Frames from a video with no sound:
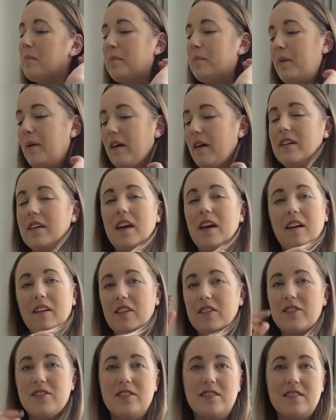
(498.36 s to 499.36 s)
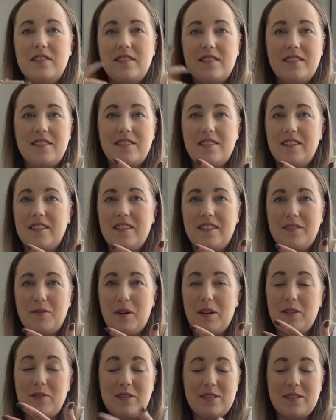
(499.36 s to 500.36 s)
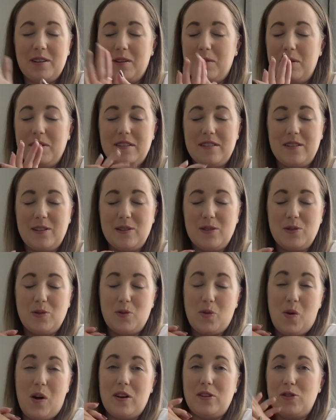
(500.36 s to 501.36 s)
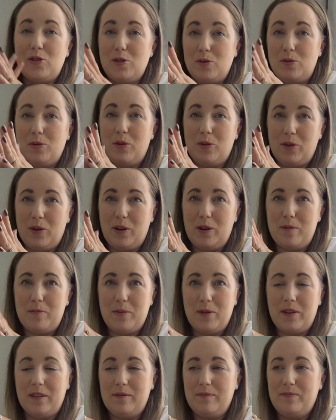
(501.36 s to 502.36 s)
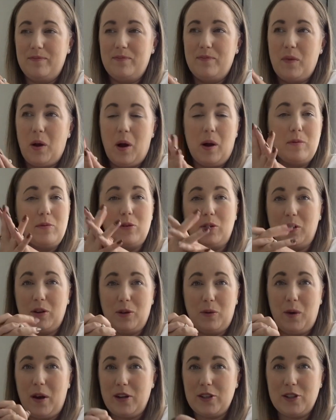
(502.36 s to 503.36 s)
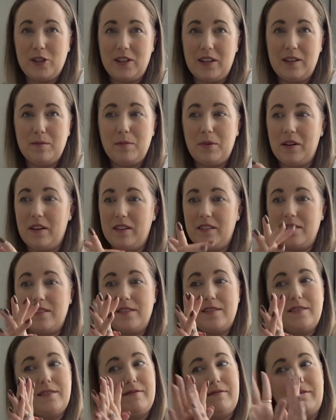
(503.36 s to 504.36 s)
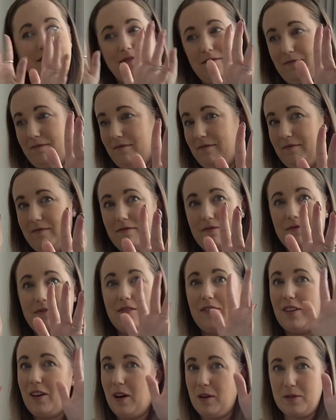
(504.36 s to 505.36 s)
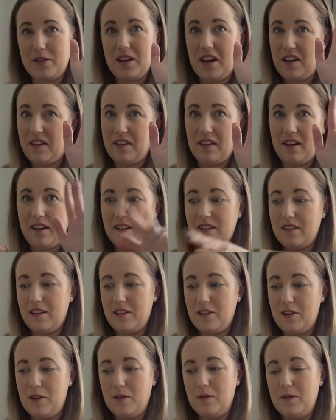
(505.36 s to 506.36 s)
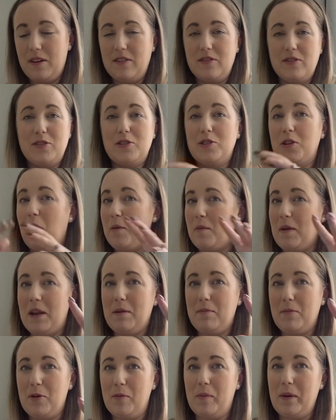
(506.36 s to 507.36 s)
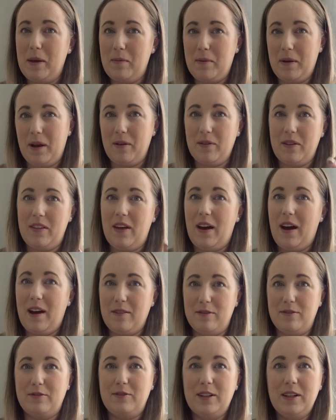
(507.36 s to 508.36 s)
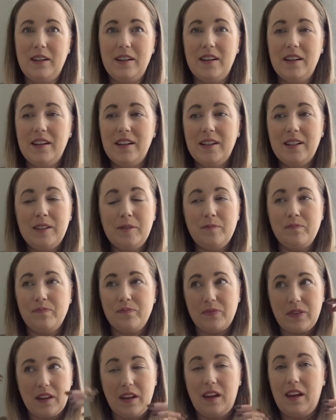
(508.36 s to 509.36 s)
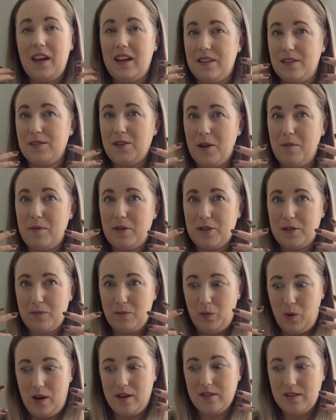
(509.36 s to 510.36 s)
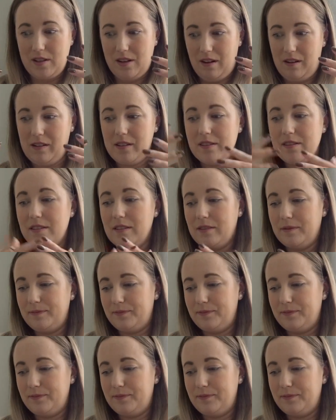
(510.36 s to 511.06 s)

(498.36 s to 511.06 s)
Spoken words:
But yeah, I just, whether it's a coincidence or not, I do not know, but I'm not going to question it, because I'll take that. I know there's so many more people out there that have it so much worse than us.